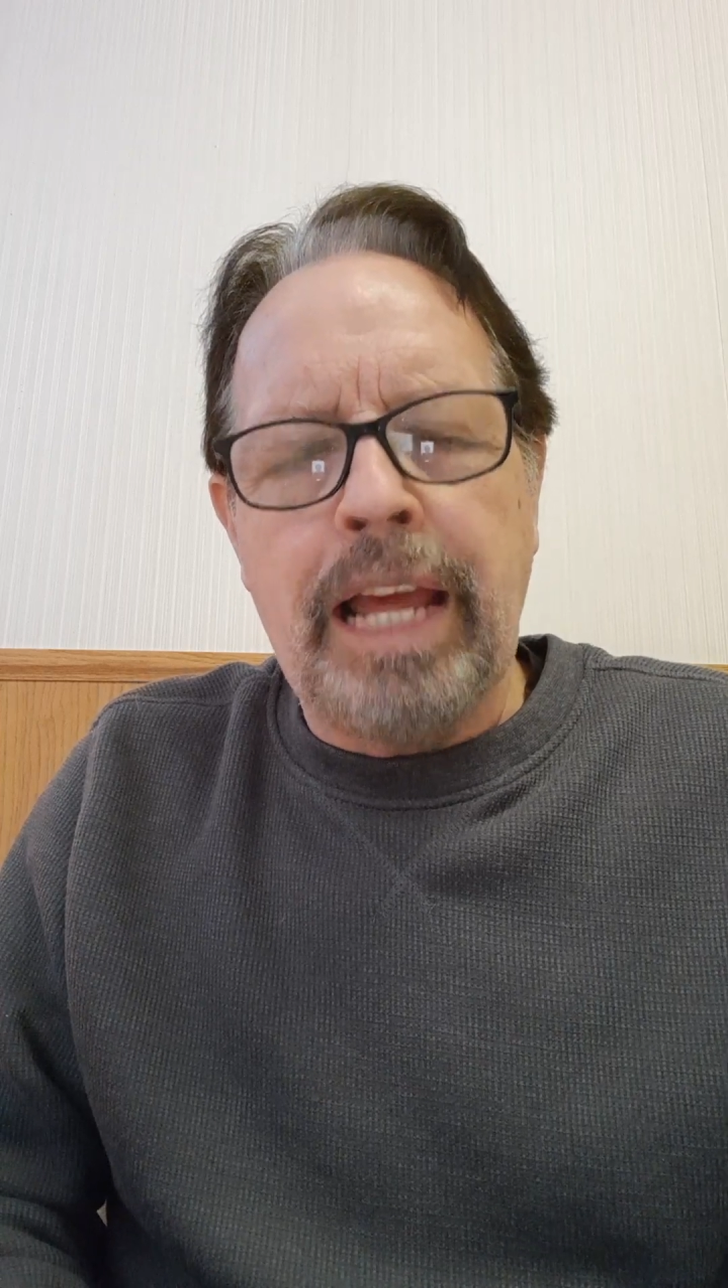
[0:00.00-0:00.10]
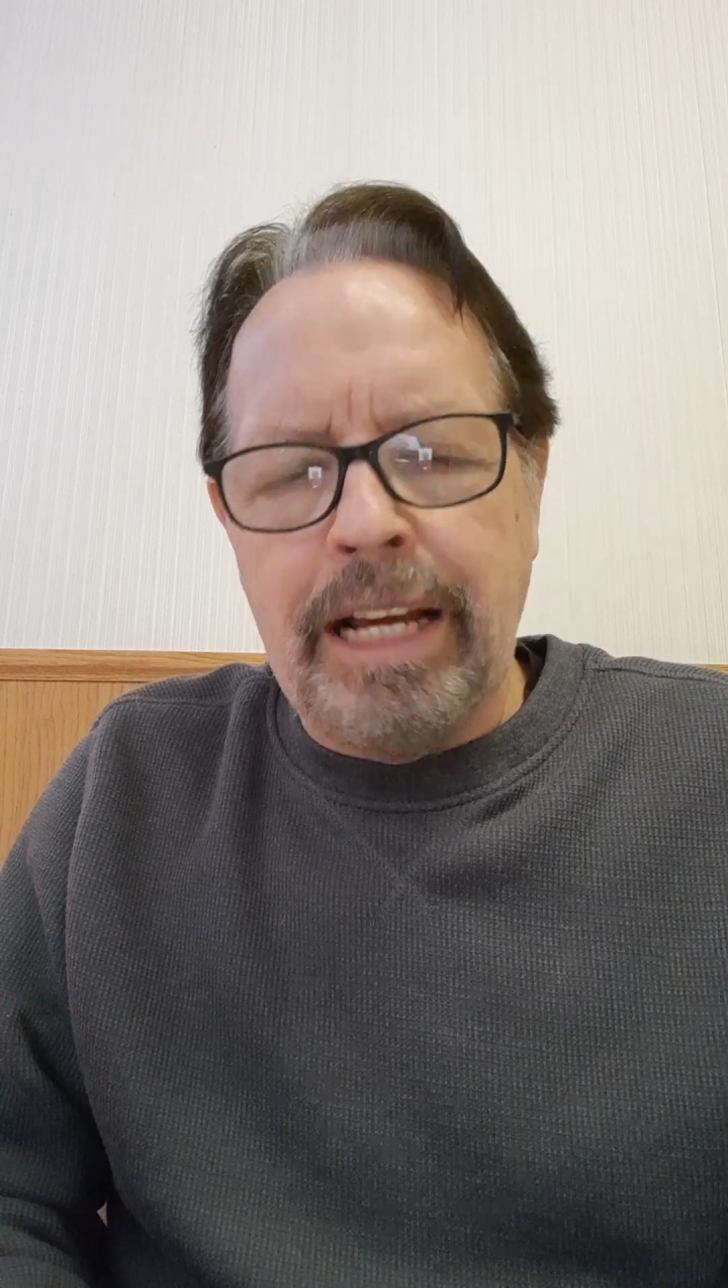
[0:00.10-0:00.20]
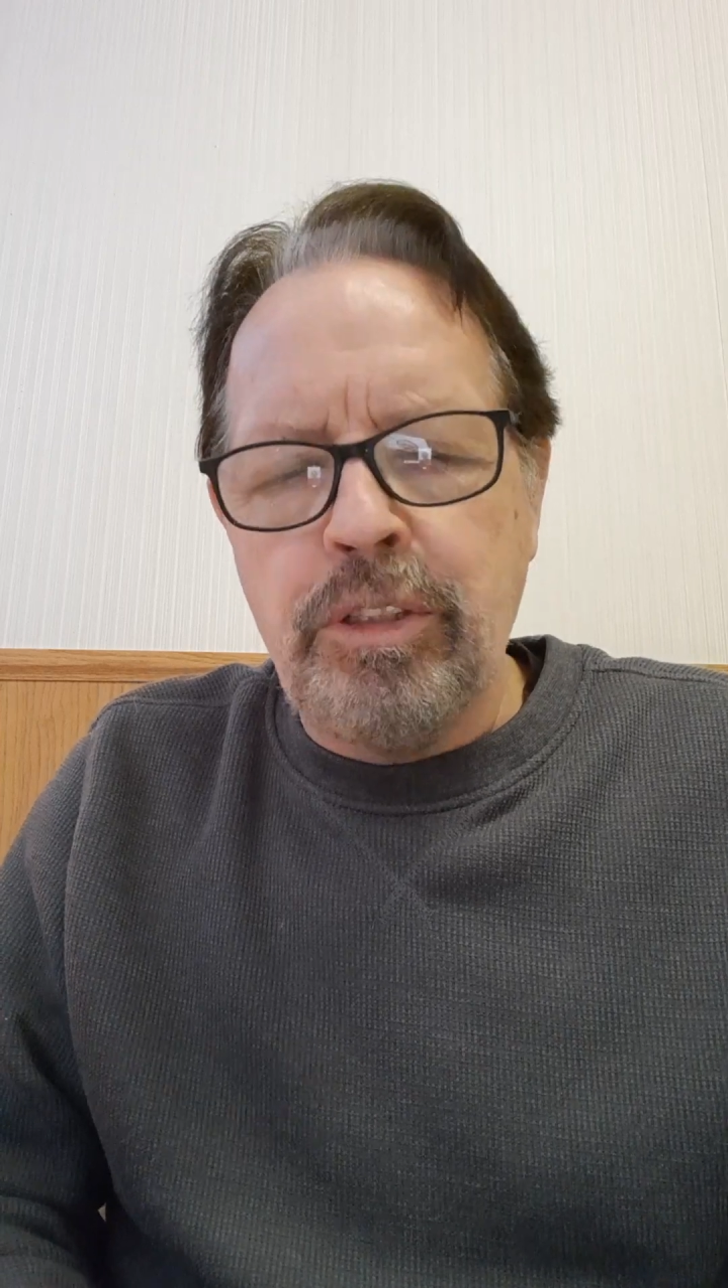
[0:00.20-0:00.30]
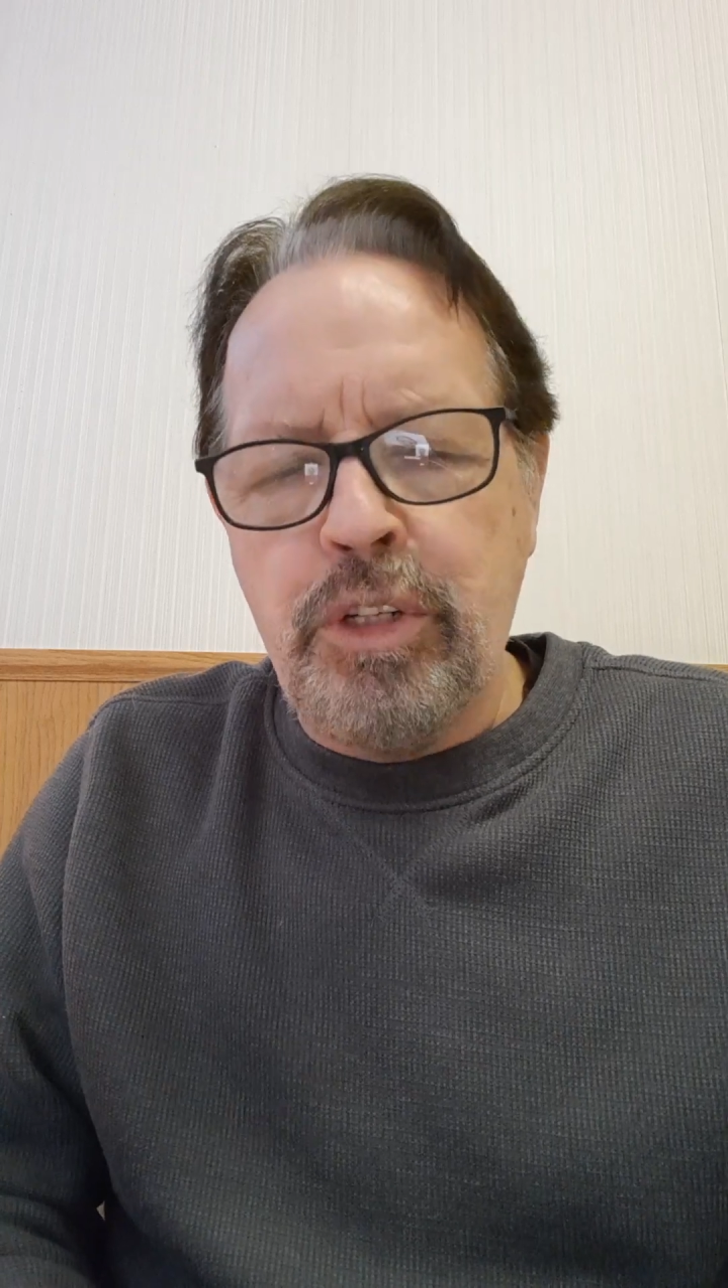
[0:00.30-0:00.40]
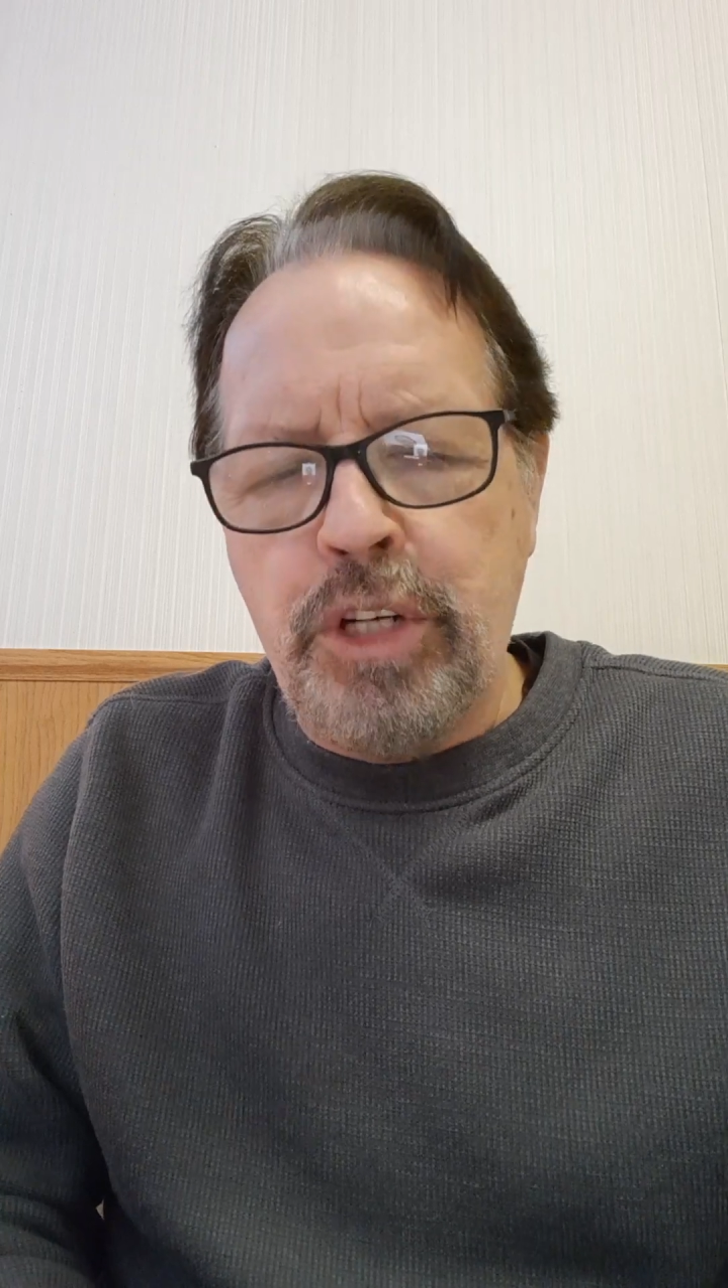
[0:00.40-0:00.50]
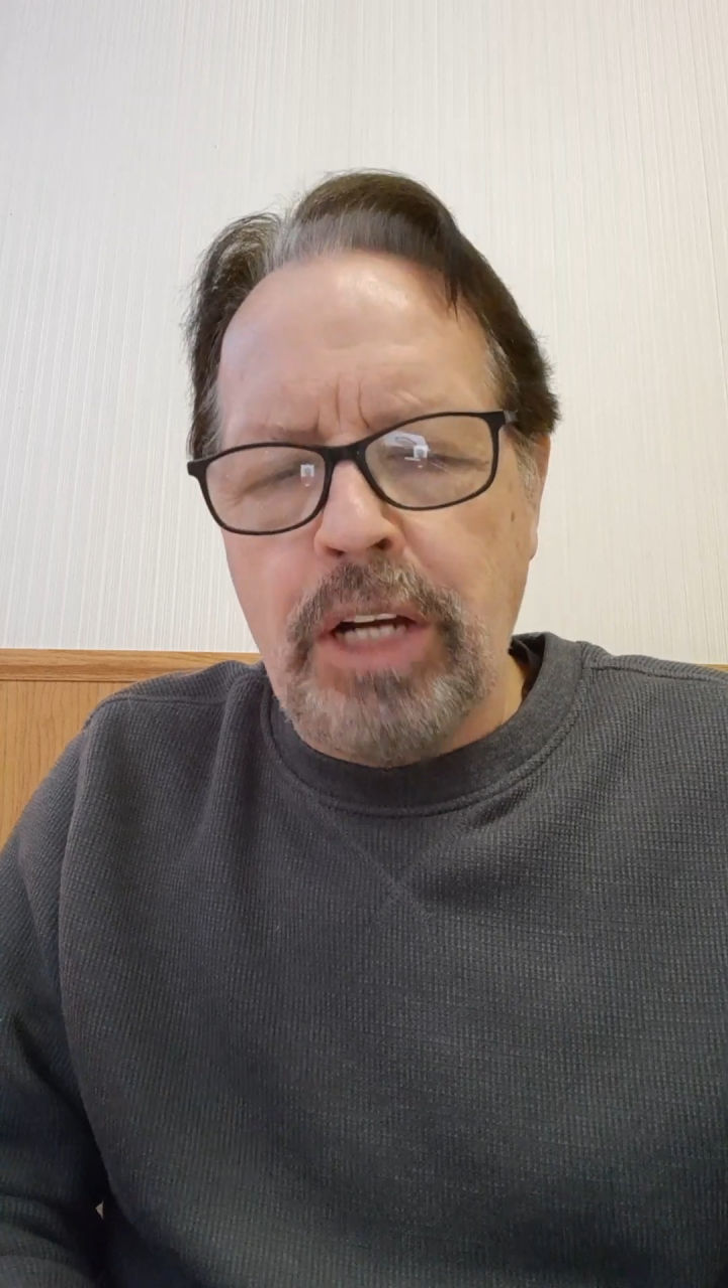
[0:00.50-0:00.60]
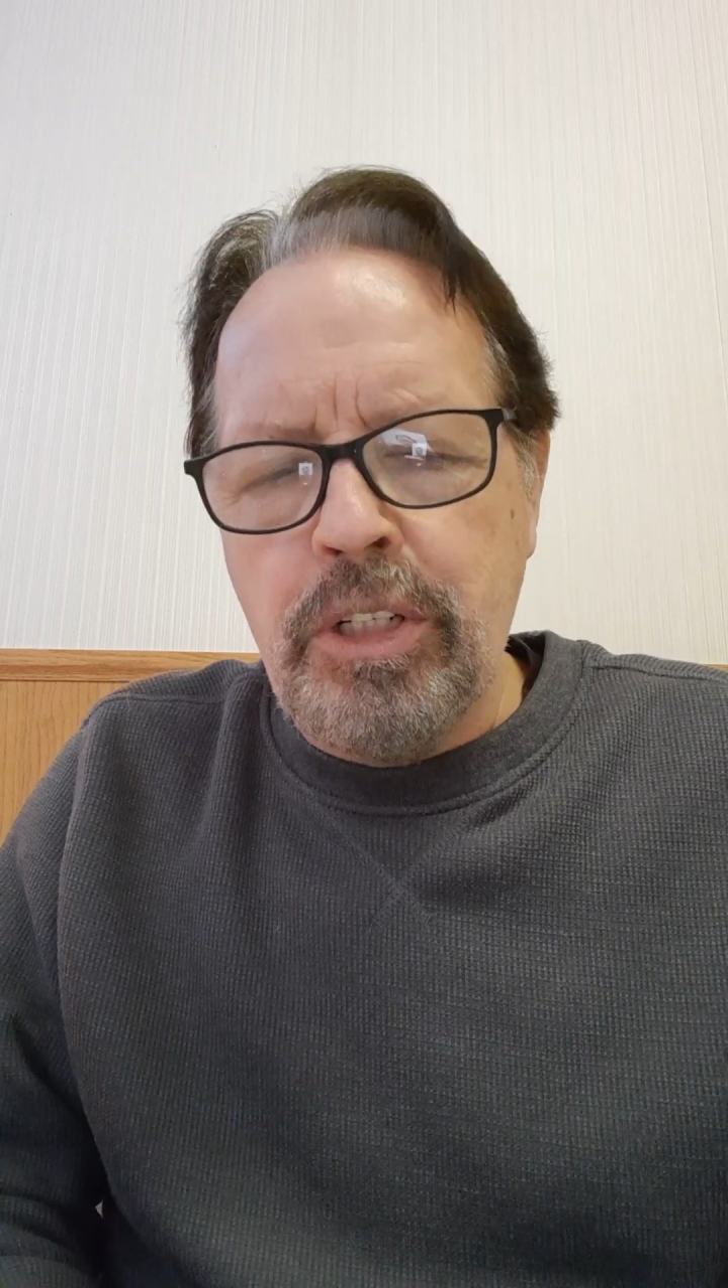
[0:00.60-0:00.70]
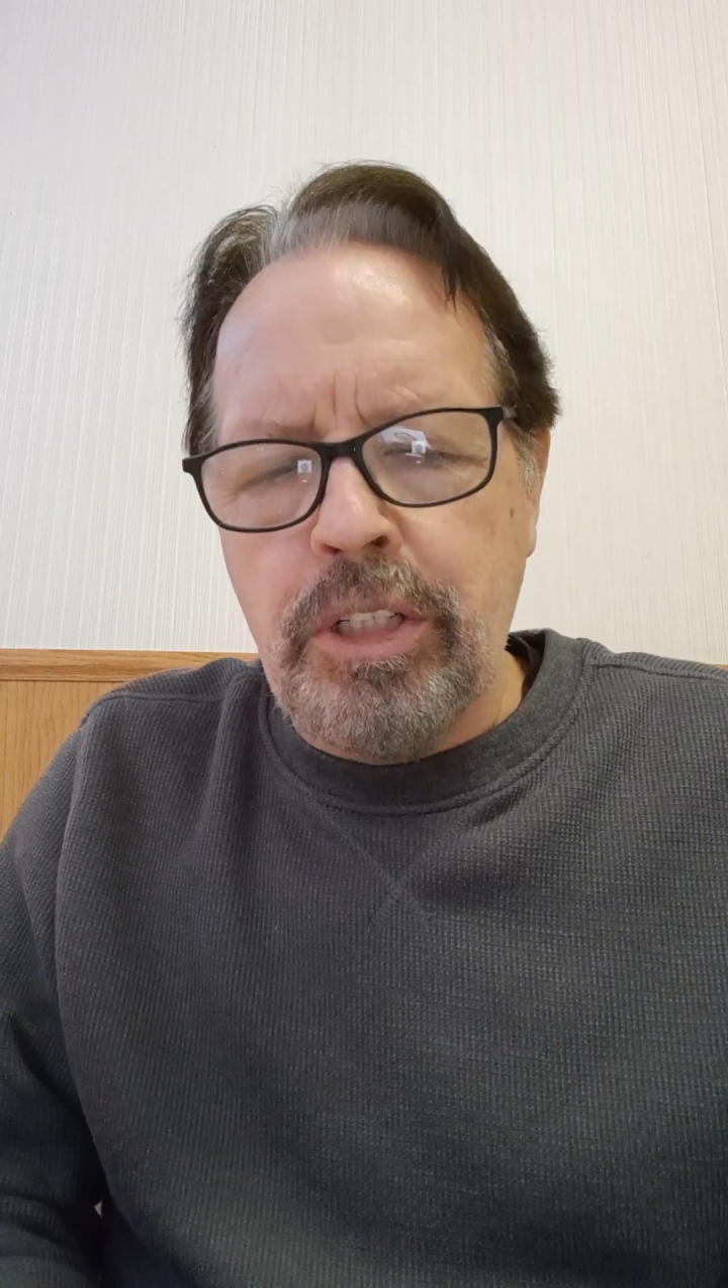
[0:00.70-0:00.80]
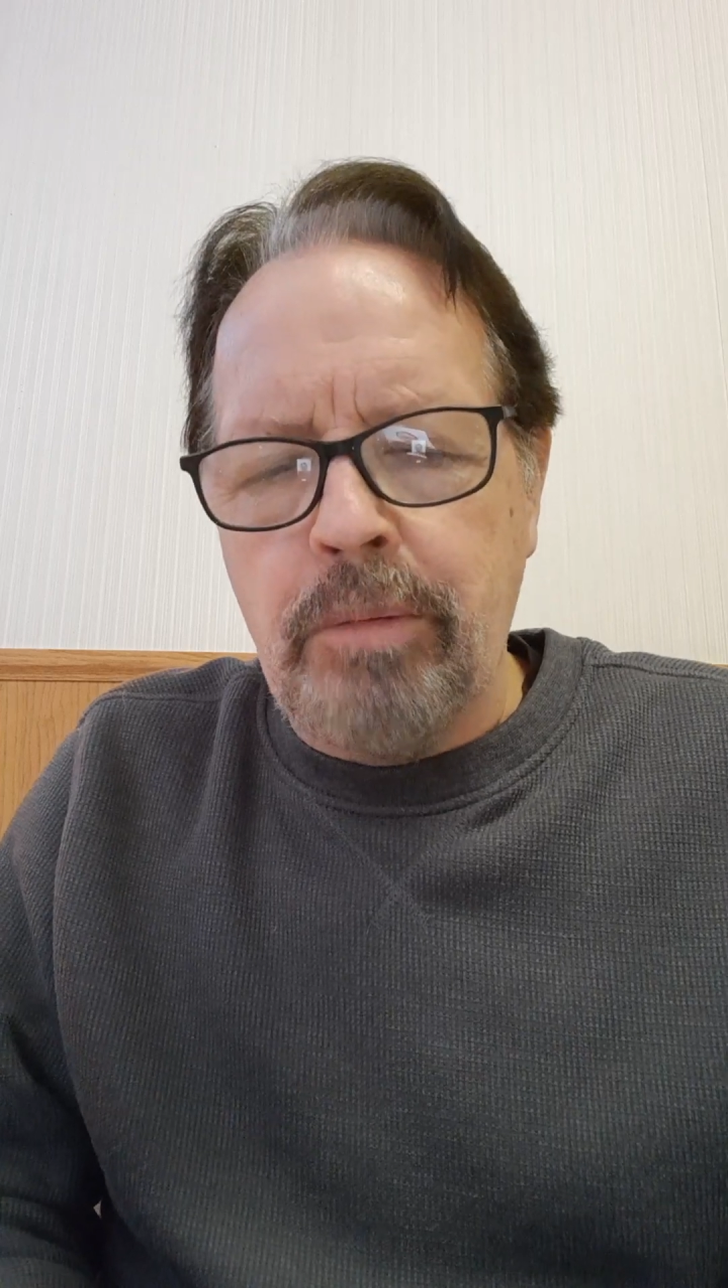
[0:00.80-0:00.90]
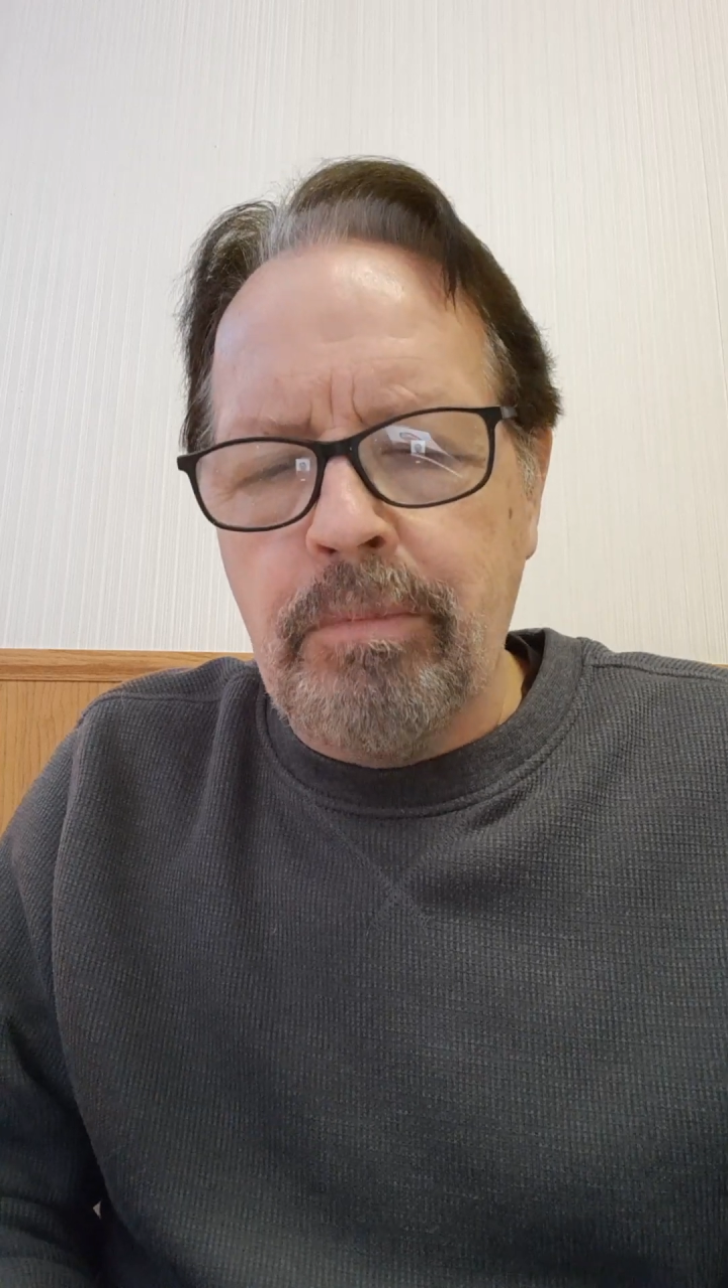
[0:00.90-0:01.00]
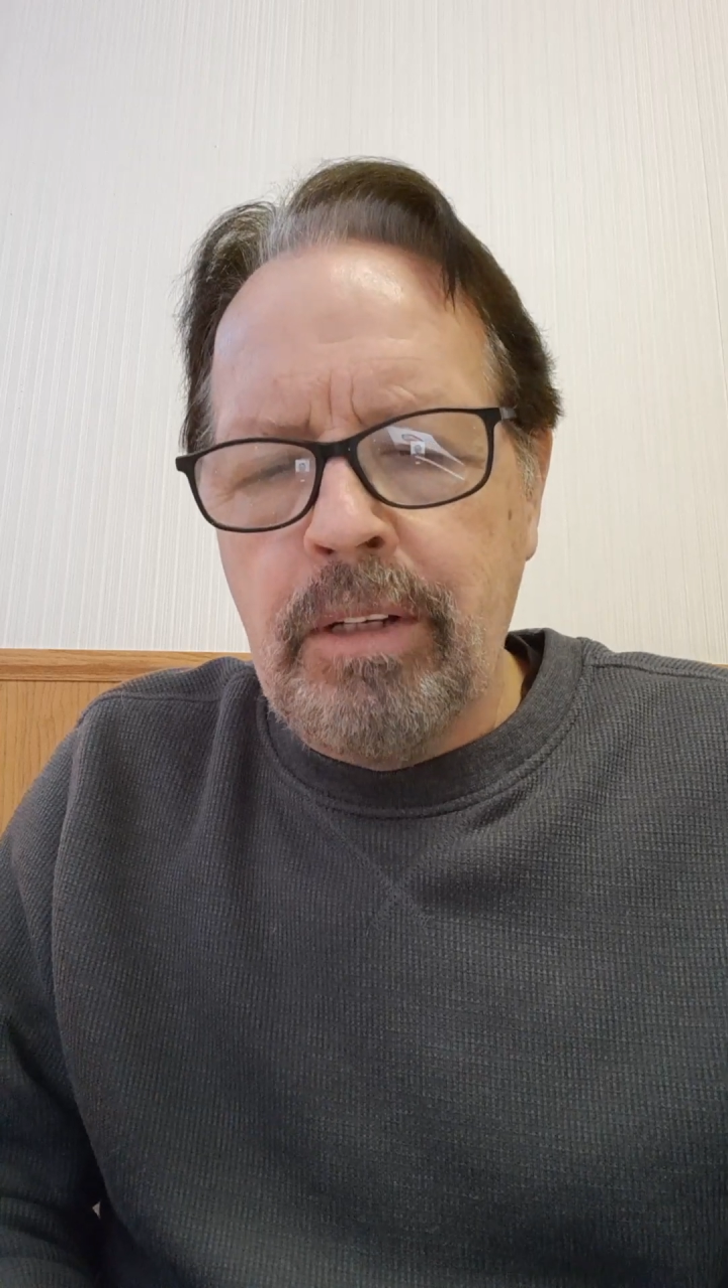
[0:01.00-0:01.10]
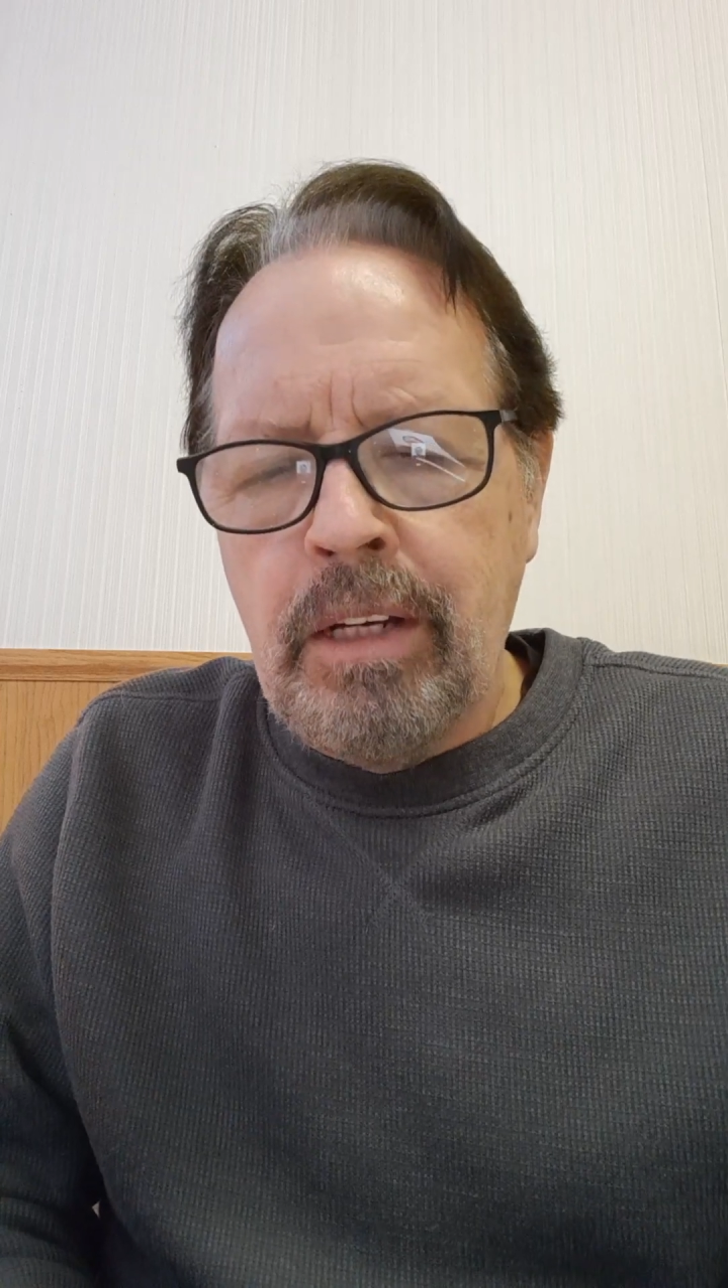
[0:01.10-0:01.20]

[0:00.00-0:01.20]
has judged them.